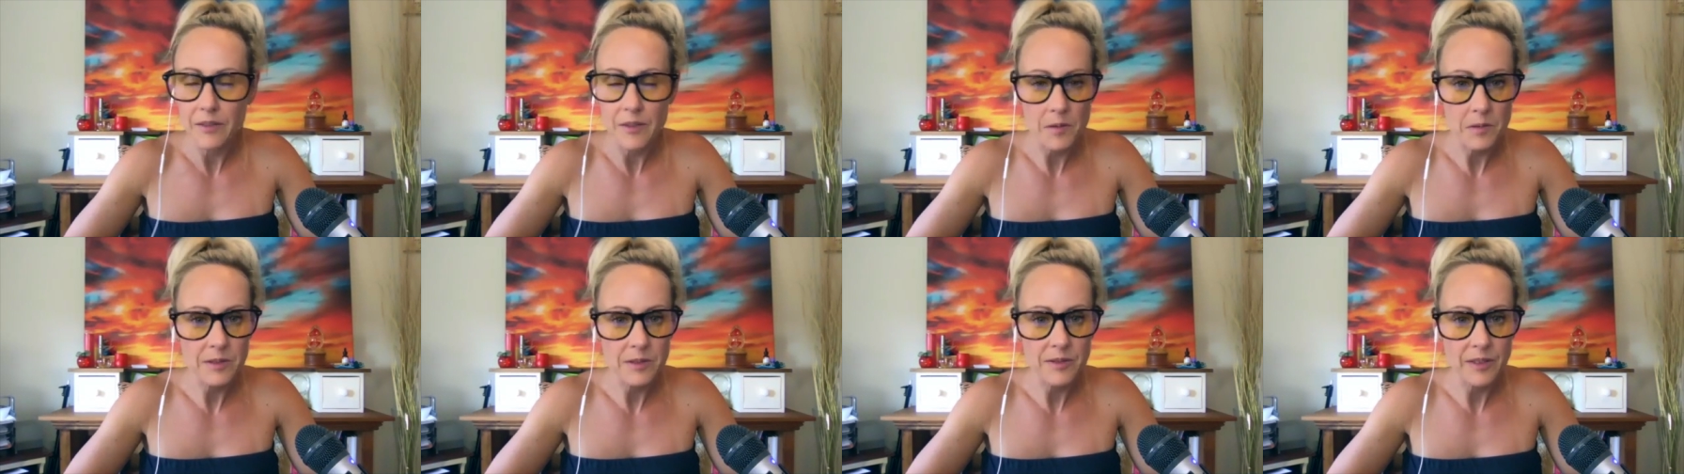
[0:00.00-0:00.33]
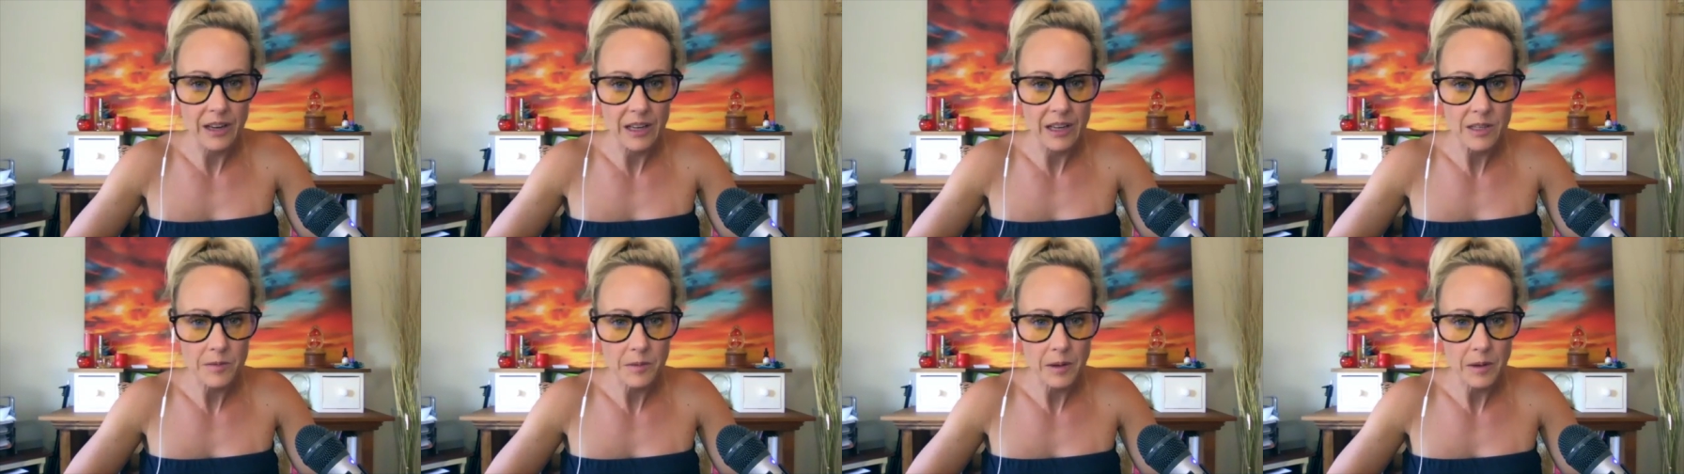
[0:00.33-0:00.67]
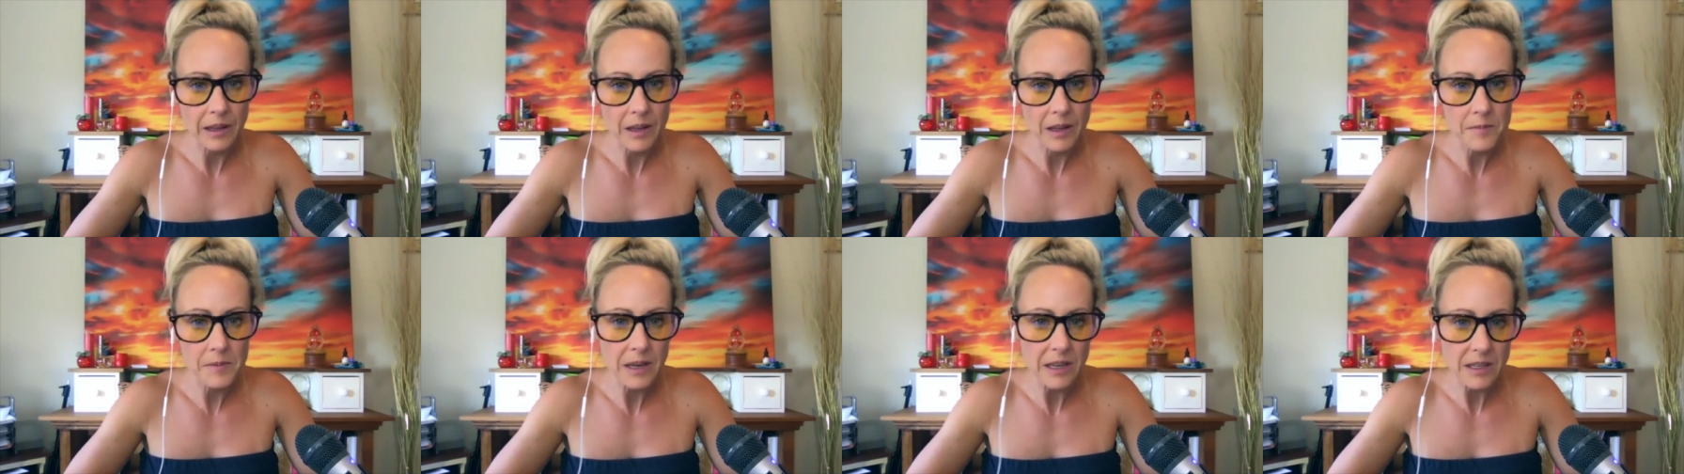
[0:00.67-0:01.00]
it was
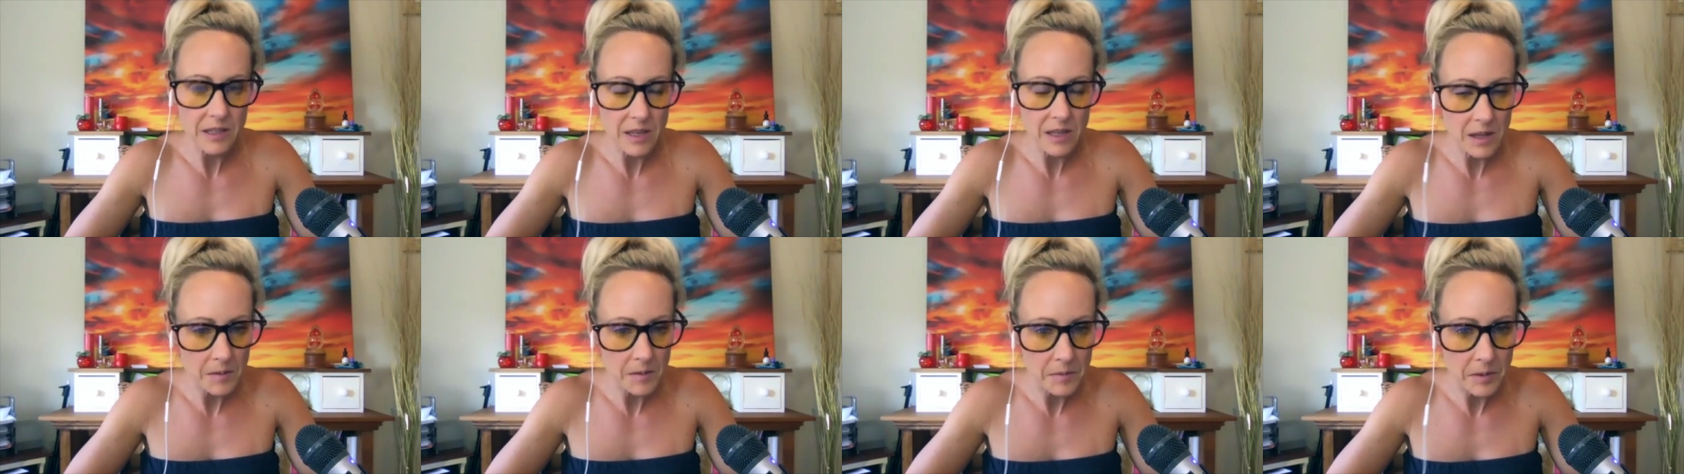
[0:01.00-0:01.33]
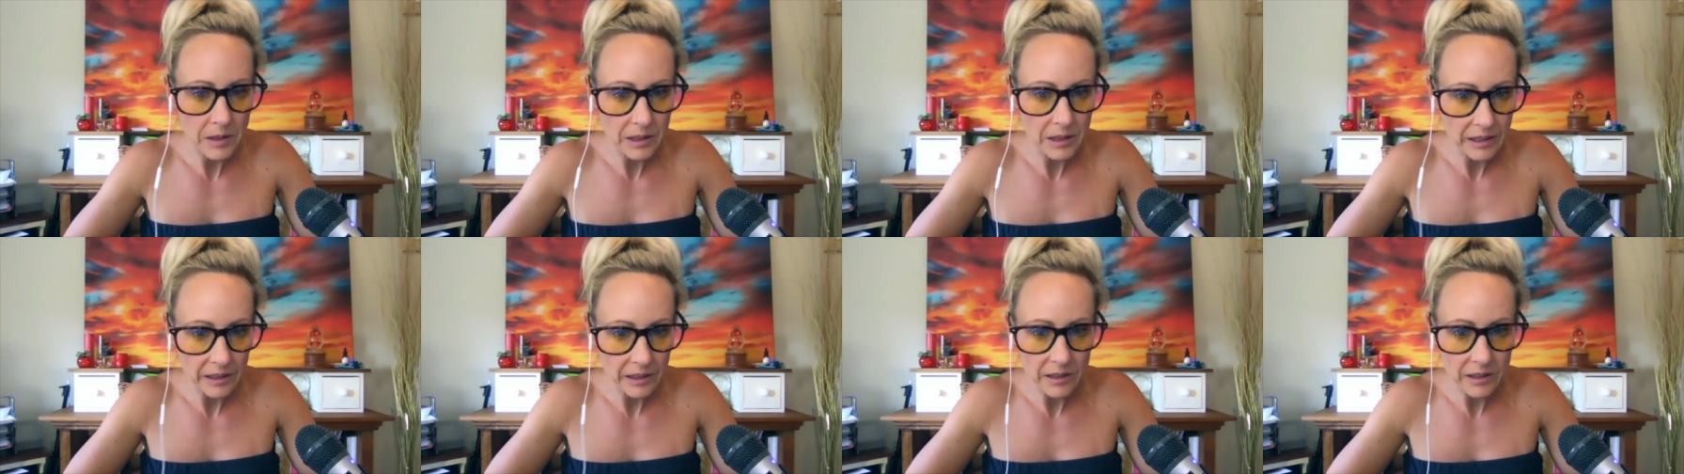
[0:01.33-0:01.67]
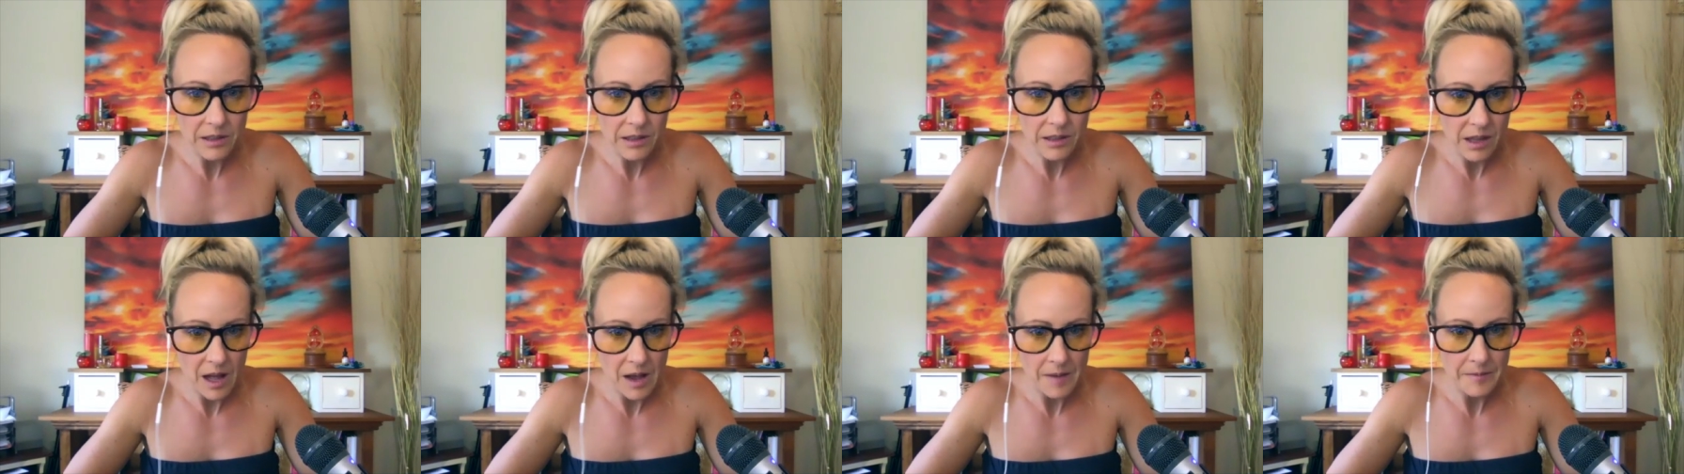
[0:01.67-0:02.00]
Venezuela, because of the political
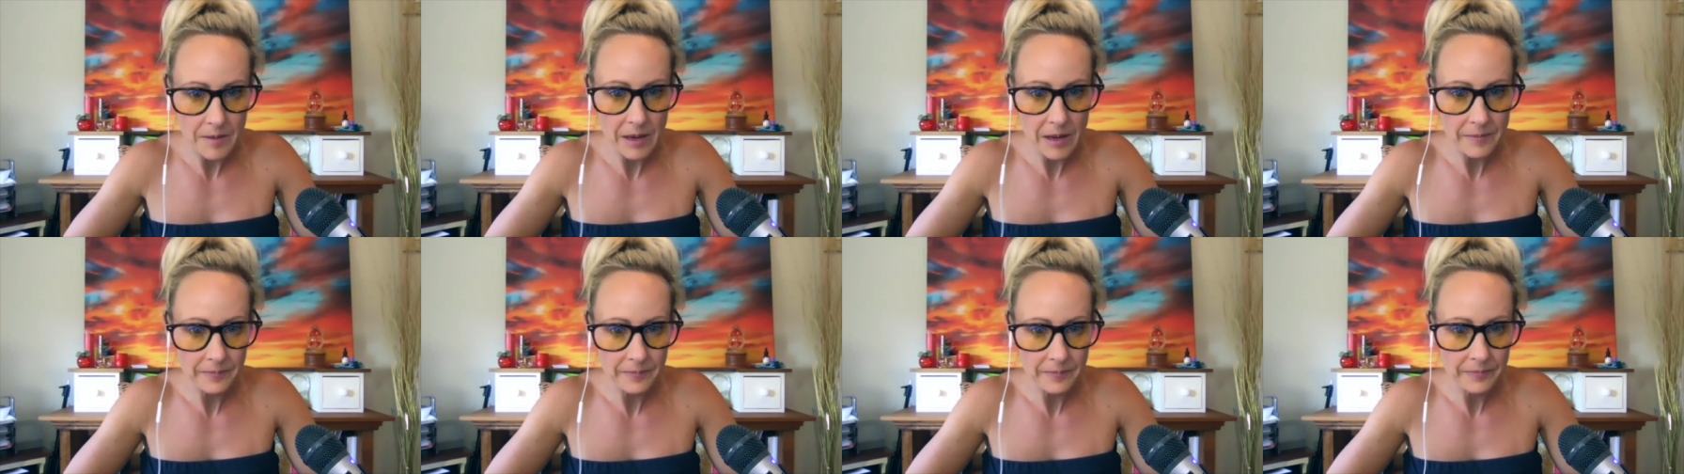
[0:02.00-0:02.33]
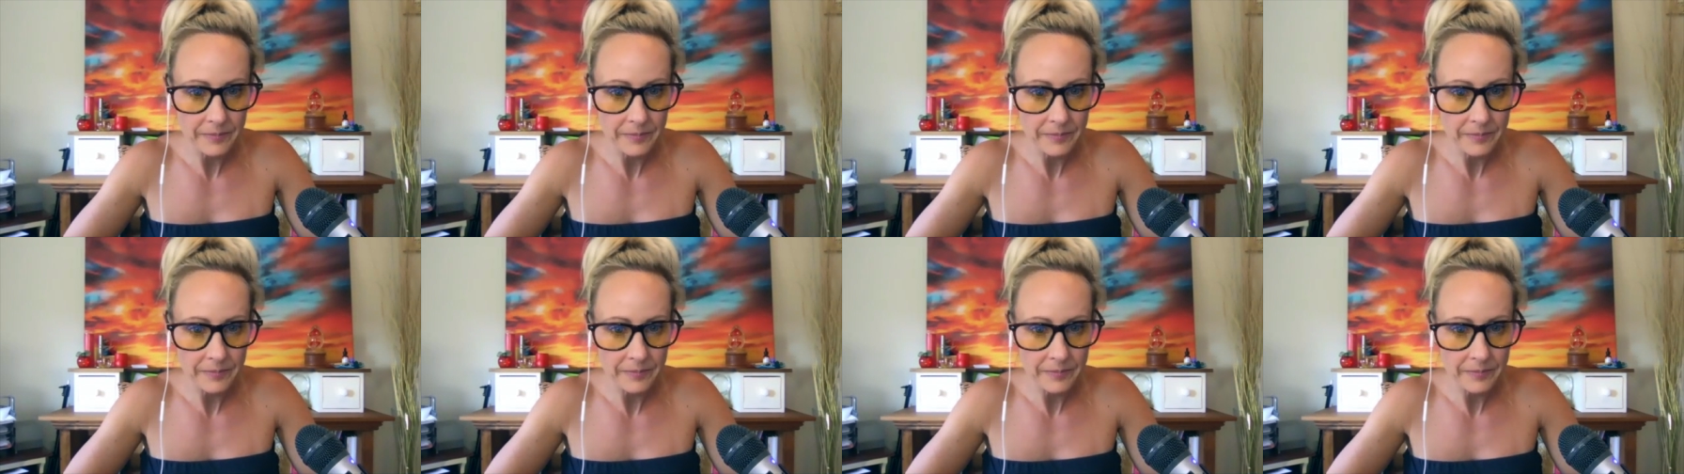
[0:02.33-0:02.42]
climate.